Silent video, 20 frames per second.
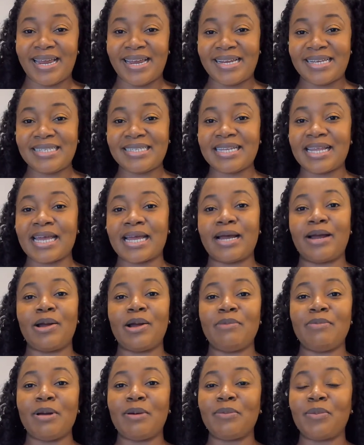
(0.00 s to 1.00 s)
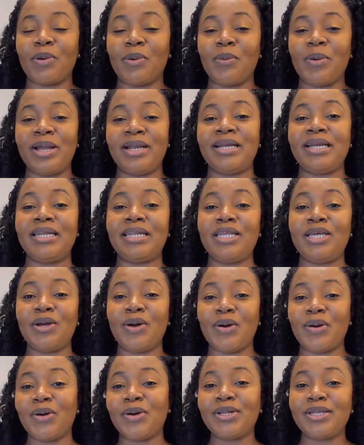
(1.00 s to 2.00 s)
Like I remember when the
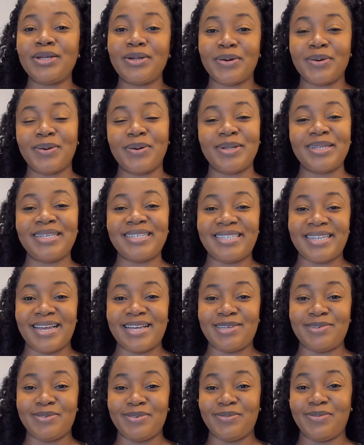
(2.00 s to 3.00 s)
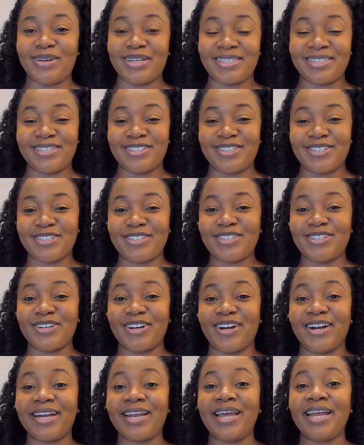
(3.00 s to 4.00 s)
early days when Wix had just
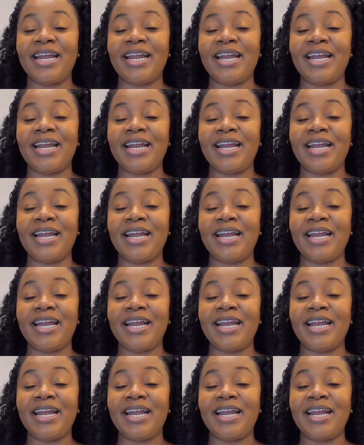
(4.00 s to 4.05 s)
started,